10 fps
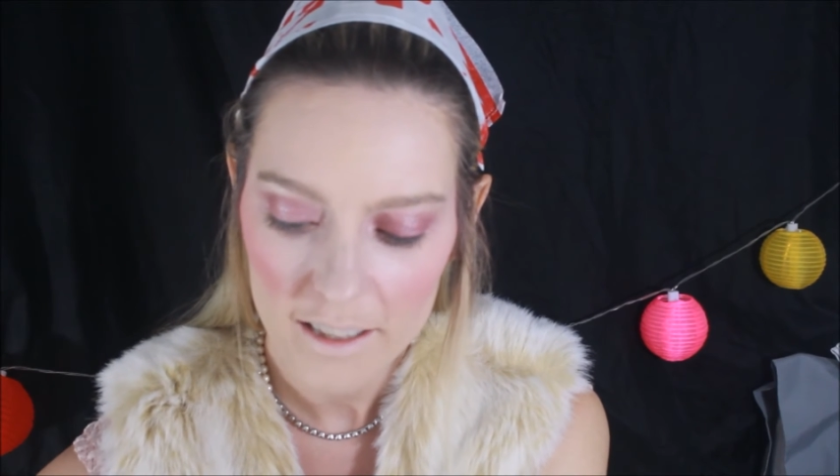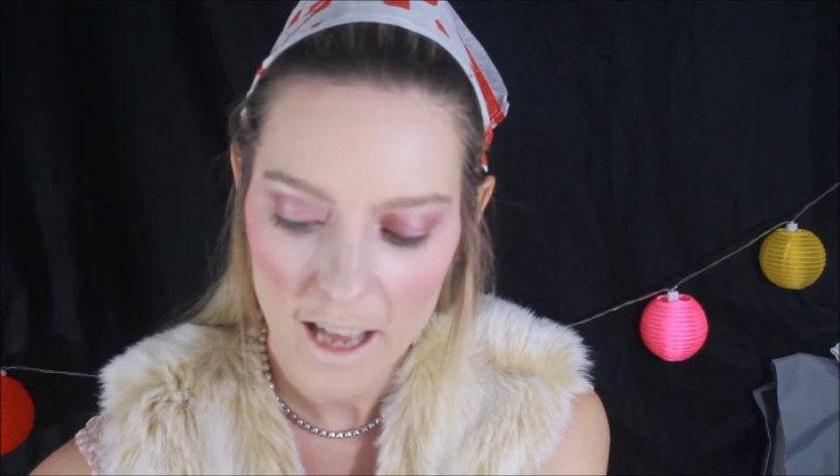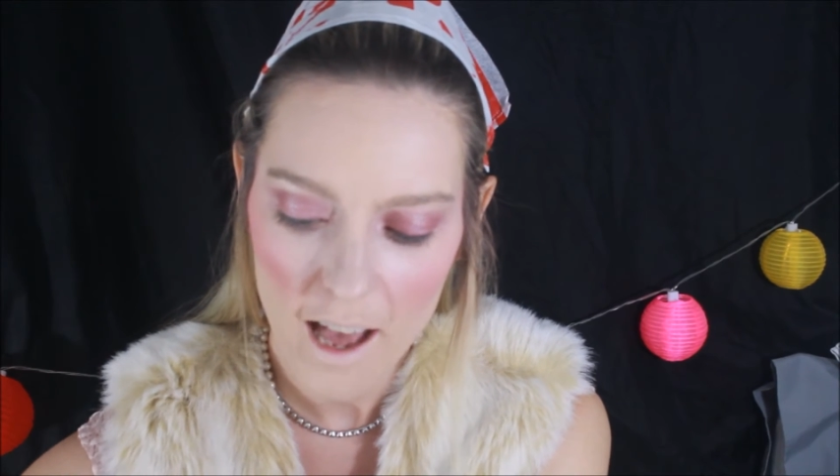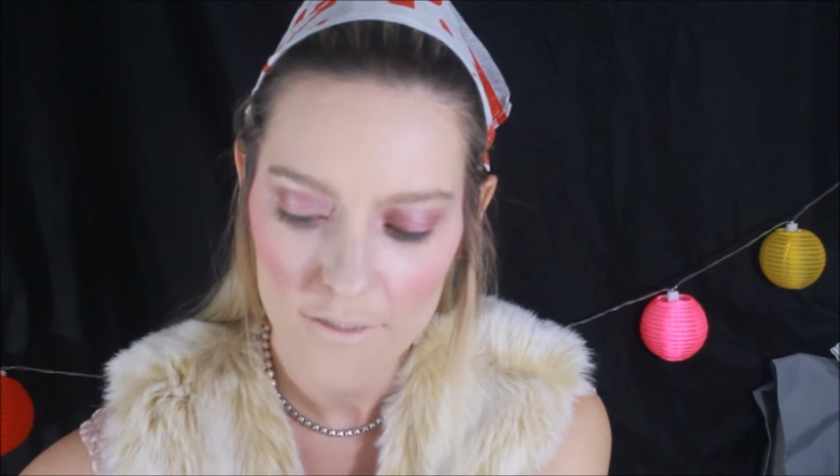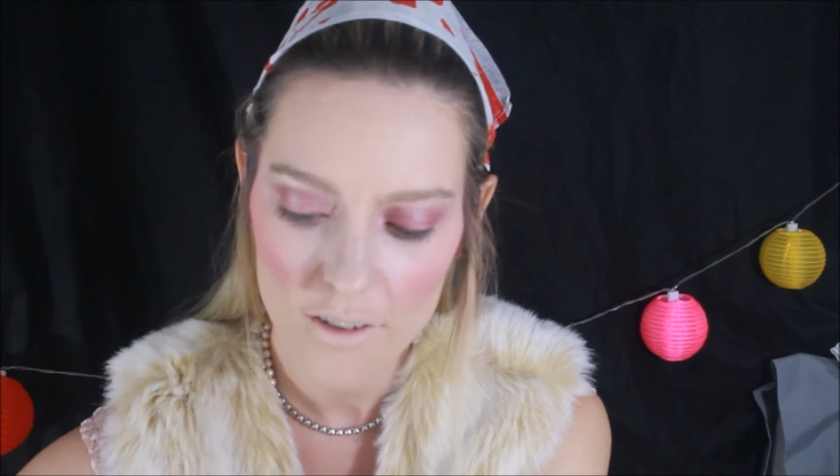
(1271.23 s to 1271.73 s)

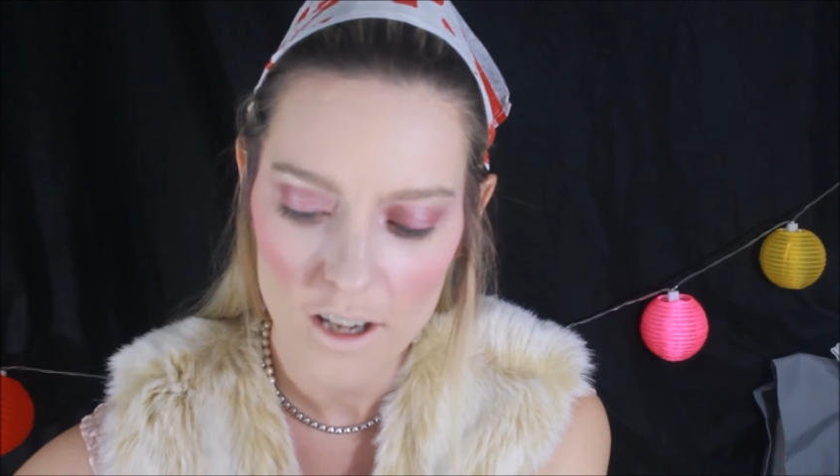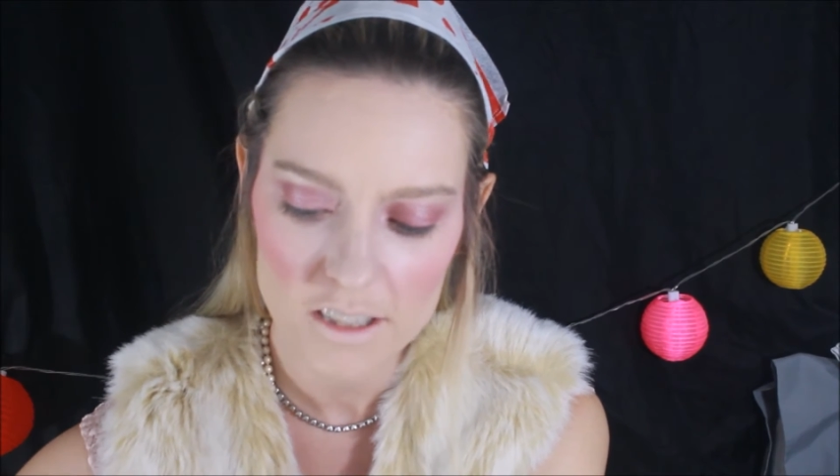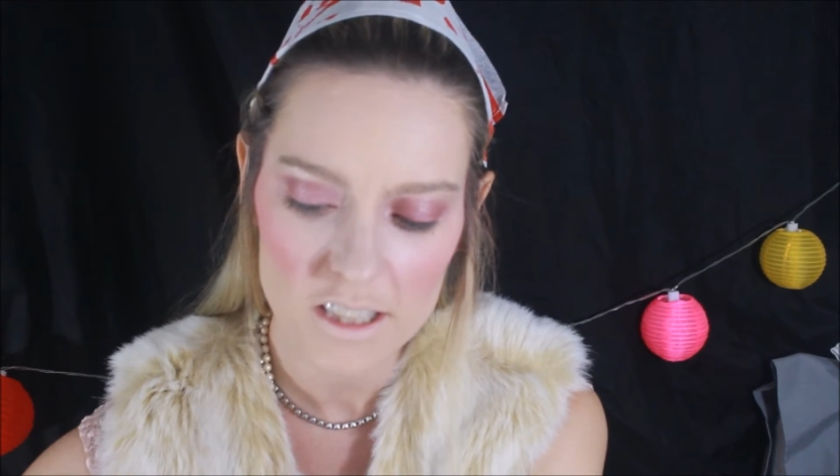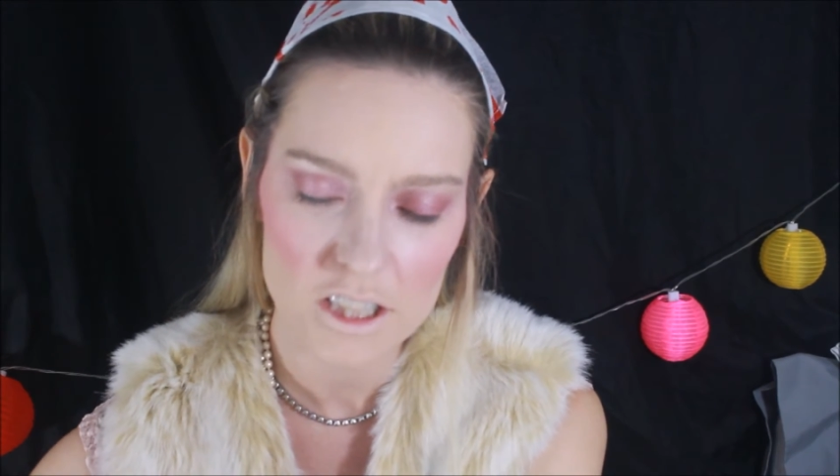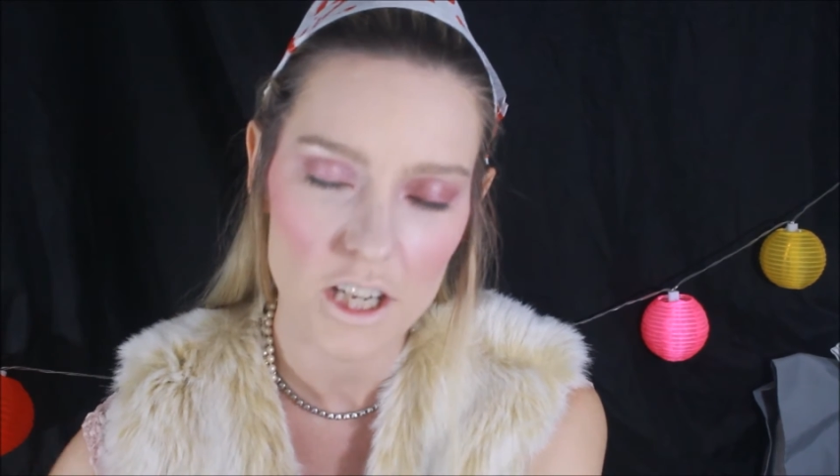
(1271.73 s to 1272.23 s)
Kat Von
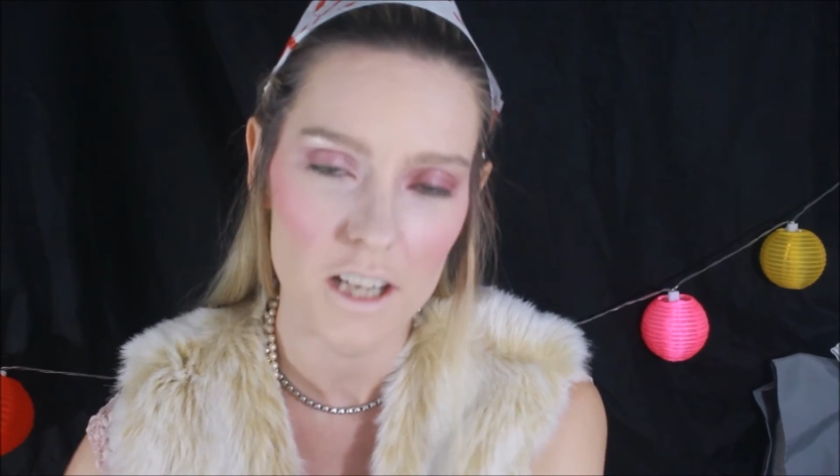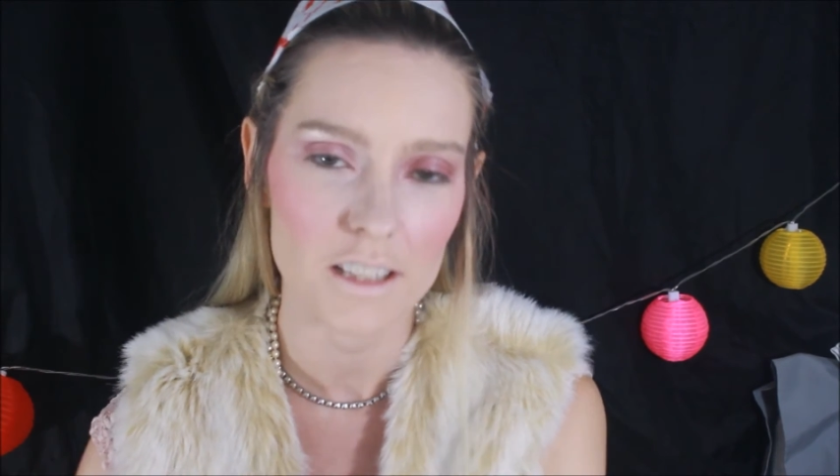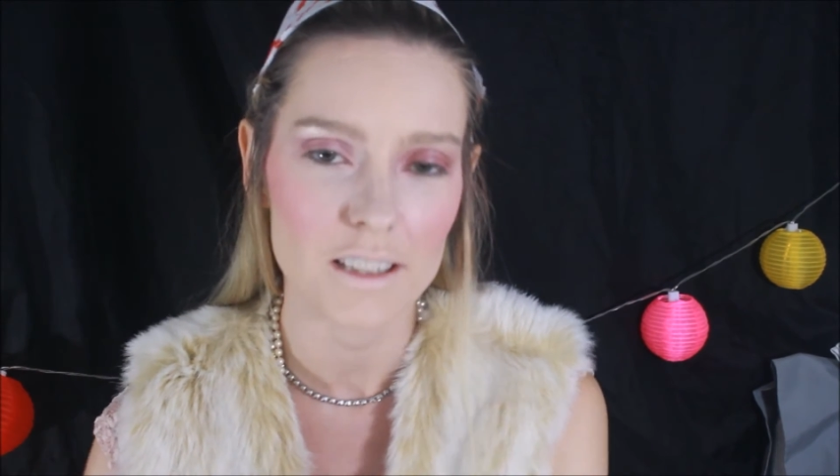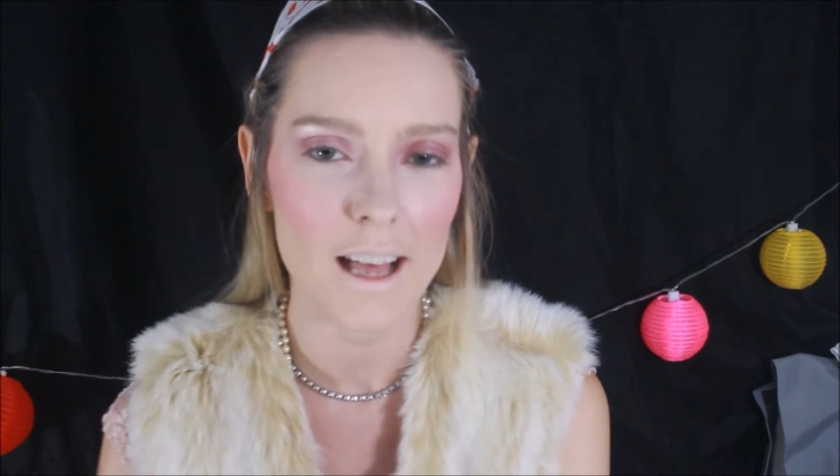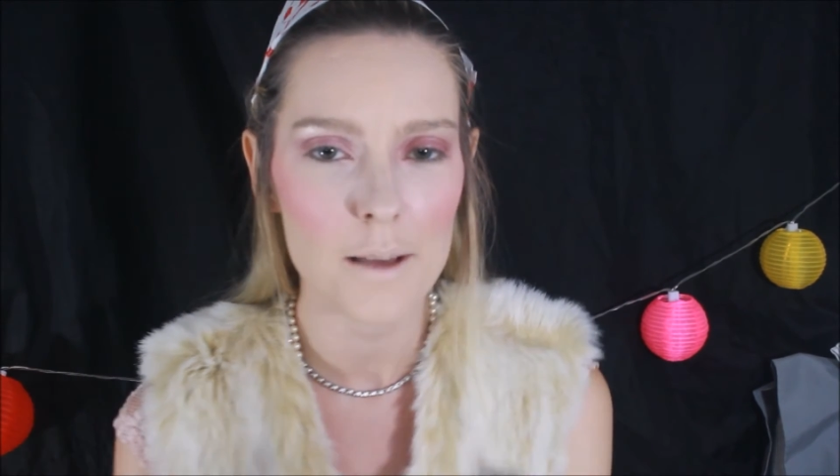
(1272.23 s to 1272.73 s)
D Shade
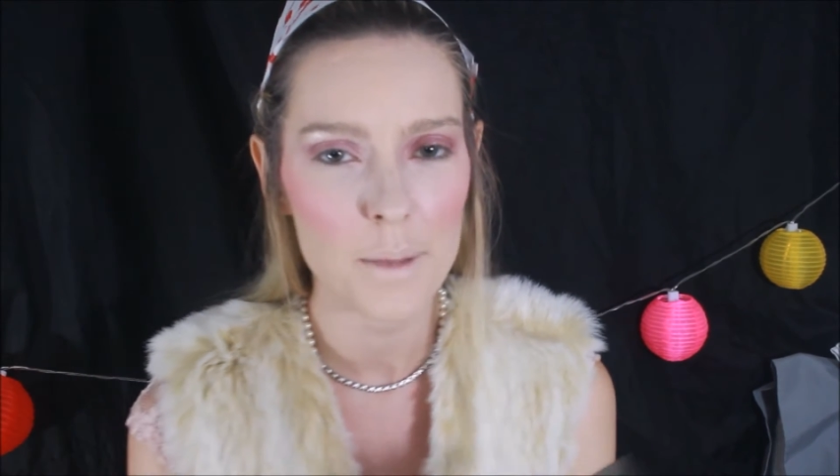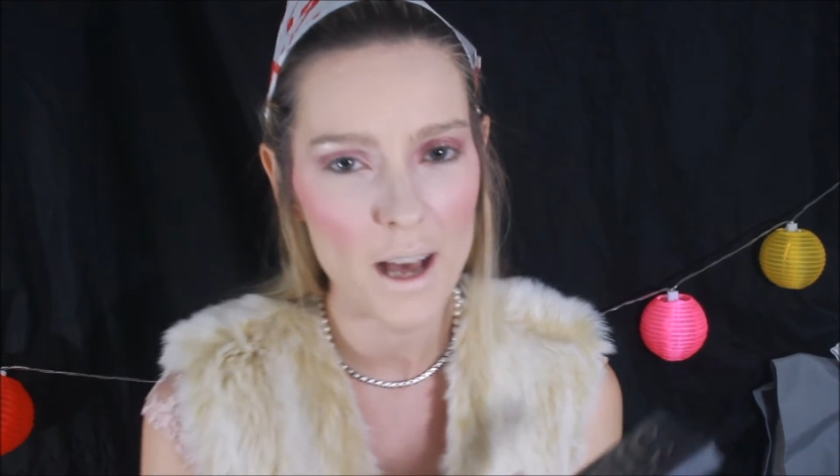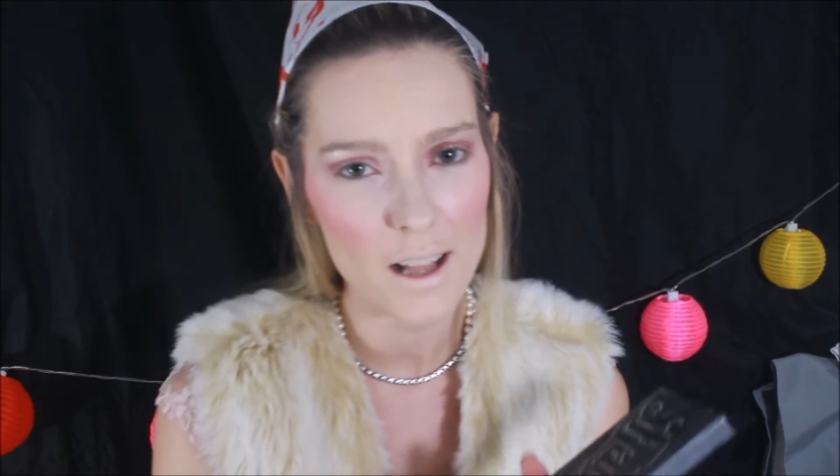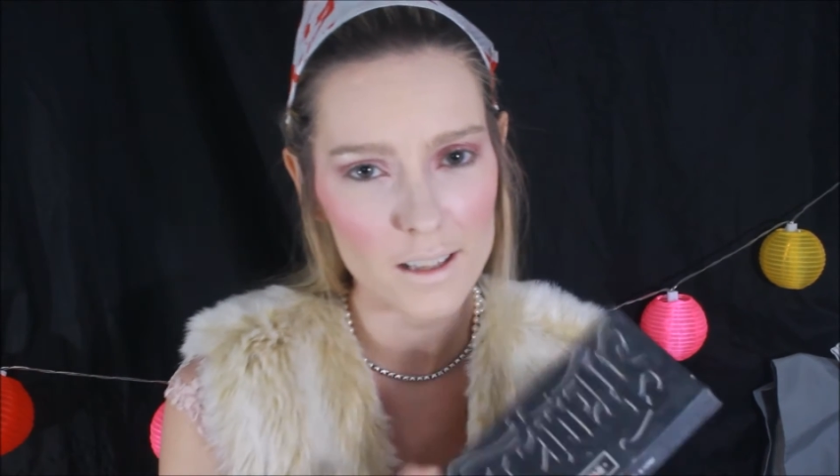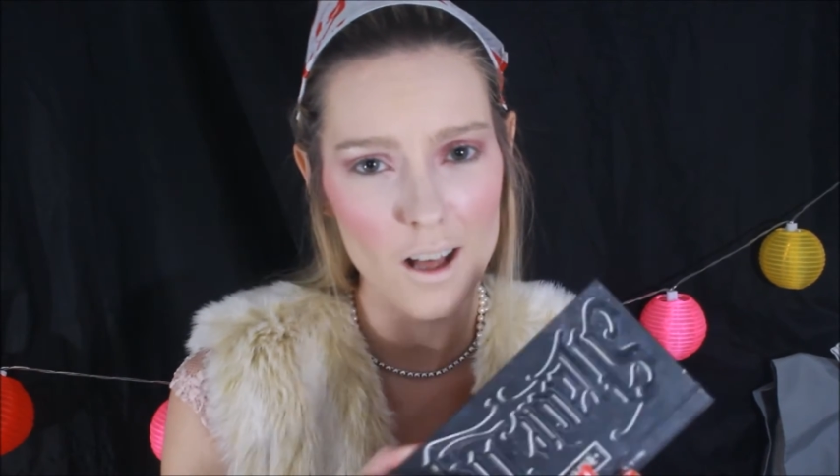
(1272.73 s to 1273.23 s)
and Light
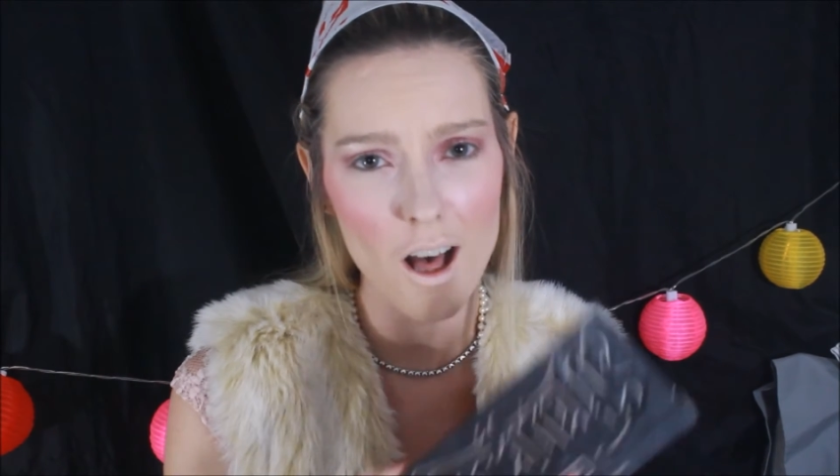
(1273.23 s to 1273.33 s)
Palette